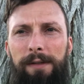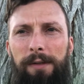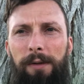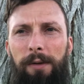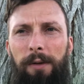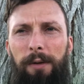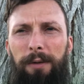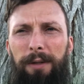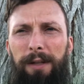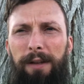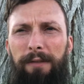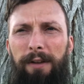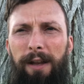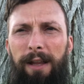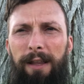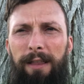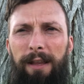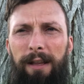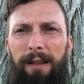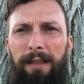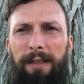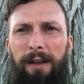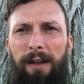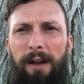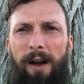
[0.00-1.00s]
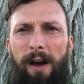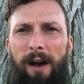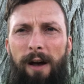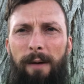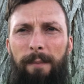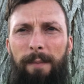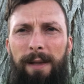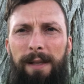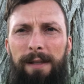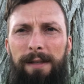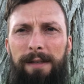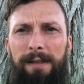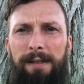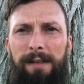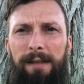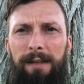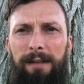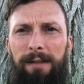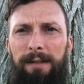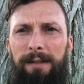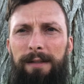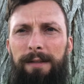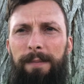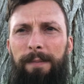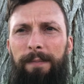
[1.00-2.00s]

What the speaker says: so leave anything in the comments and